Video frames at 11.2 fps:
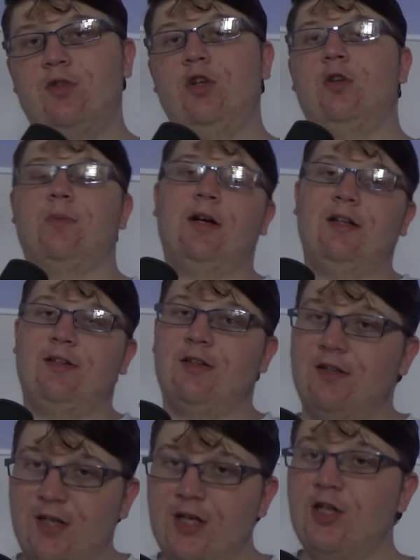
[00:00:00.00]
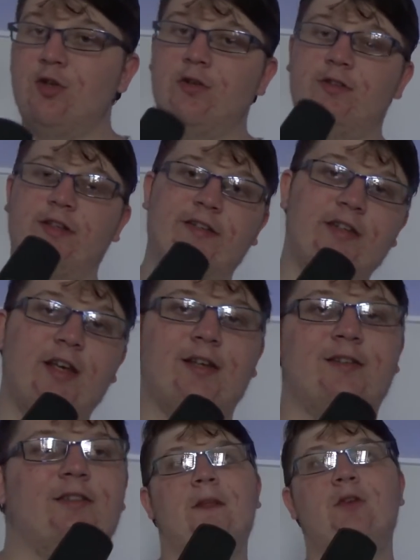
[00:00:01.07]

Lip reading: PewDiePie's continued success,